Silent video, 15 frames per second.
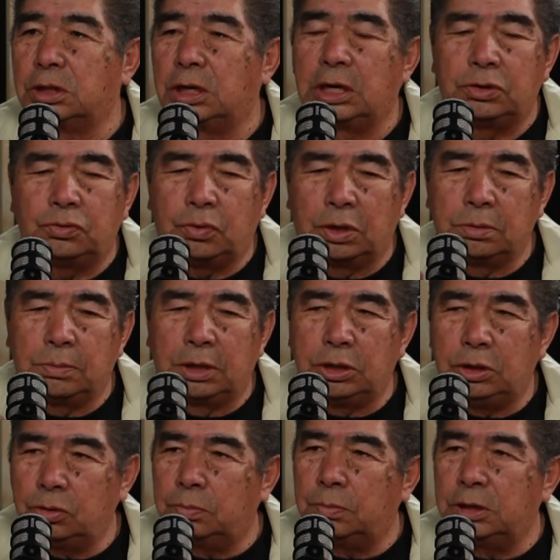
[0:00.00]
I don't want my
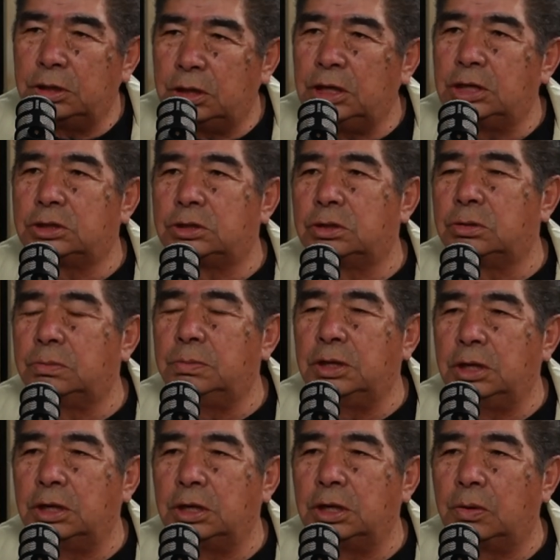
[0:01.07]
human nature to
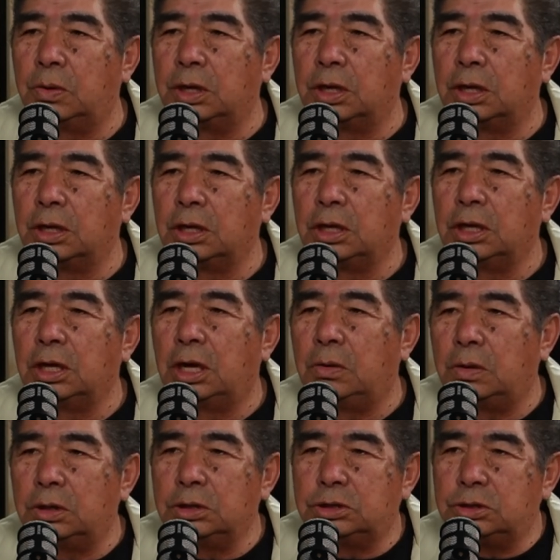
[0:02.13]
be in a way. I
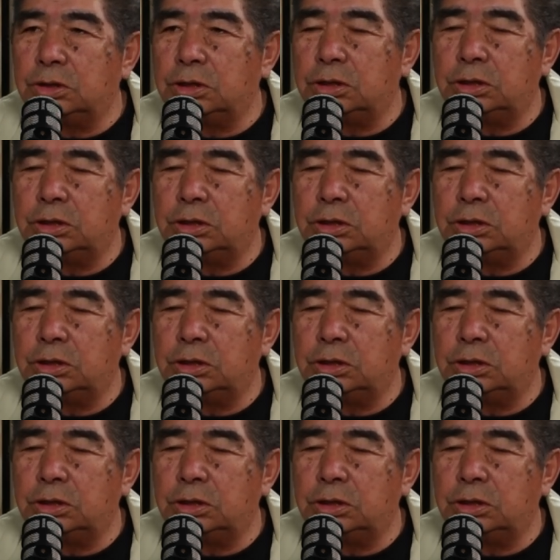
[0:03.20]
want your